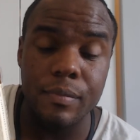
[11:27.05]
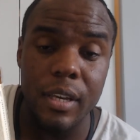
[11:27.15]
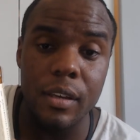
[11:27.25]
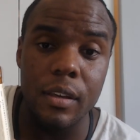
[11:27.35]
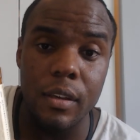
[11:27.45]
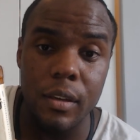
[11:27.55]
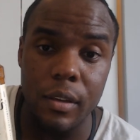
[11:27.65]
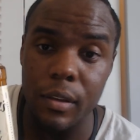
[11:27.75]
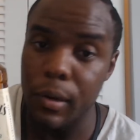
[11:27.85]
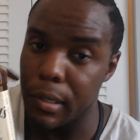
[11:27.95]

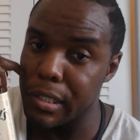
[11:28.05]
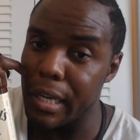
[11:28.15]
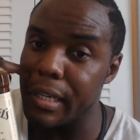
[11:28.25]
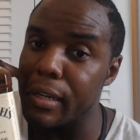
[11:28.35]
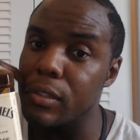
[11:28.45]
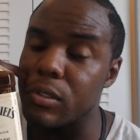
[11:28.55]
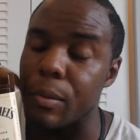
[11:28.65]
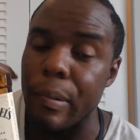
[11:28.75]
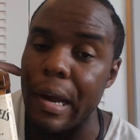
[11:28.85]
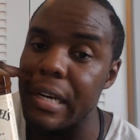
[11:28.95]
And Jack Daniels was a
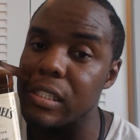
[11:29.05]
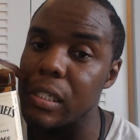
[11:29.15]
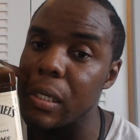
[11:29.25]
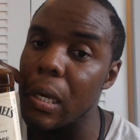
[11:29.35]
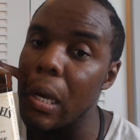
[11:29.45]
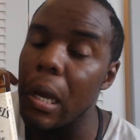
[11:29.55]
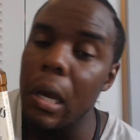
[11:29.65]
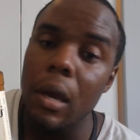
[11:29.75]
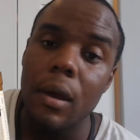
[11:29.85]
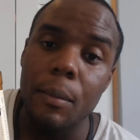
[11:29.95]
prodigy,
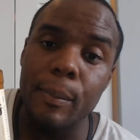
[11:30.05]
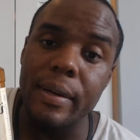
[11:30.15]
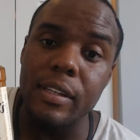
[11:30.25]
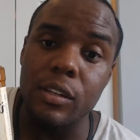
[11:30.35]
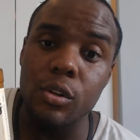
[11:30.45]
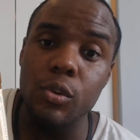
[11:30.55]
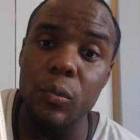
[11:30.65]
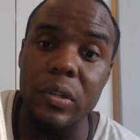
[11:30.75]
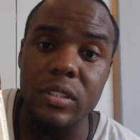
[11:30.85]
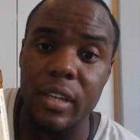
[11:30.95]
but the dude
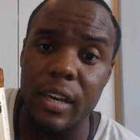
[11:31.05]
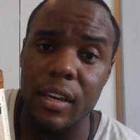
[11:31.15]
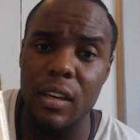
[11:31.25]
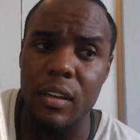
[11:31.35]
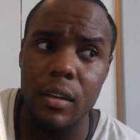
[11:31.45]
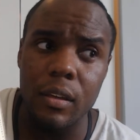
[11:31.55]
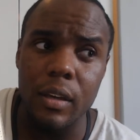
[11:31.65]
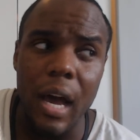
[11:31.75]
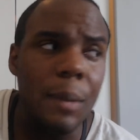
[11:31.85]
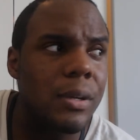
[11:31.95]
was a
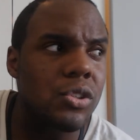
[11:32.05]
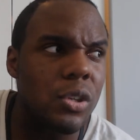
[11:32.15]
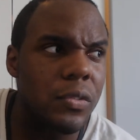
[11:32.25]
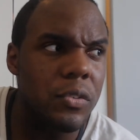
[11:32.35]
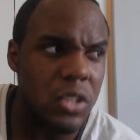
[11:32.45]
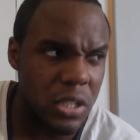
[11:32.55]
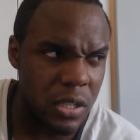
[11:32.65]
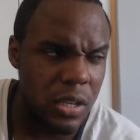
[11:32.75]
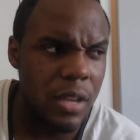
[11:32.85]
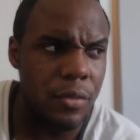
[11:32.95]
I'm not sure if he was a
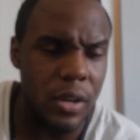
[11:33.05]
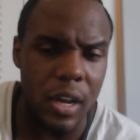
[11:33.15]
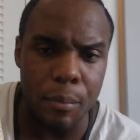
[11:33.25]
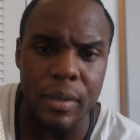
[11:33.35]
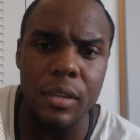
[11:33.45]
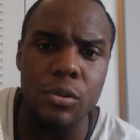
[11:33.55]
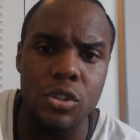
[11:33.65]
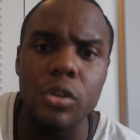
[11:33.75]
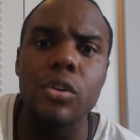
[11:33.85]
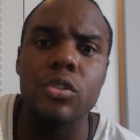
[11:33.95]
slave or not, but he was
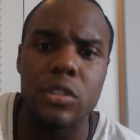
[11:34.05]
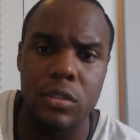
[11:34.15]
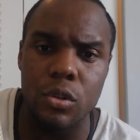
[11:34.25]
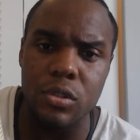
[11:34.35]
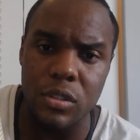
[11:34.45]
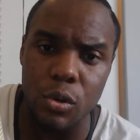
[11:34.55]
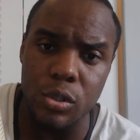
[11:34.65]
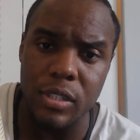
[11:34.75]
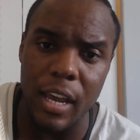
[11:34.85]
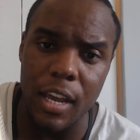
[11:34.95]
during those
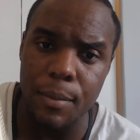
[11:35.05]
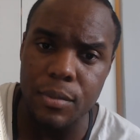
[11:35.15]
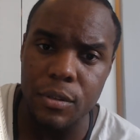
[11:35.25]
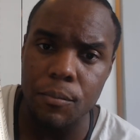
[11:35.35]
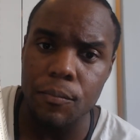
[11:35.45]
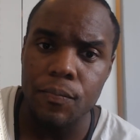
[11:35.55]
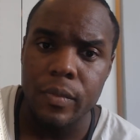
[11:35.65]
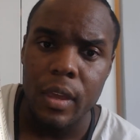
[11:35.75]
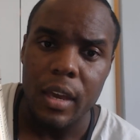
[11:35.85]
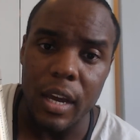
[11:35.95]
times,
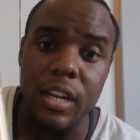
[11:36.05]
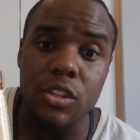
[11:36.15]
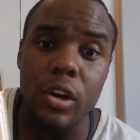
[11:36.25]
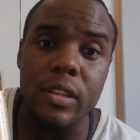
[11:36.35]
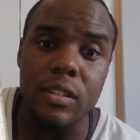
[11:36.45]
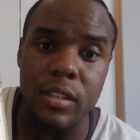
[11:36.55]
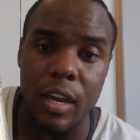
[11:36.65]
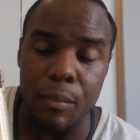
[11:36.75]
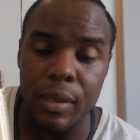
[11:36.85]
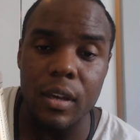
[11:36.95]
and he taught this guy
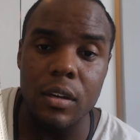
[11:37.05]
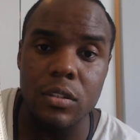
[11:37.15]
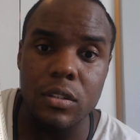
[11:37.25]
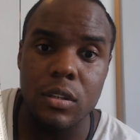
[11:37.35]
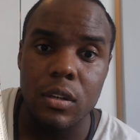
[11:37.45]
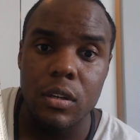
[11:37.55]
because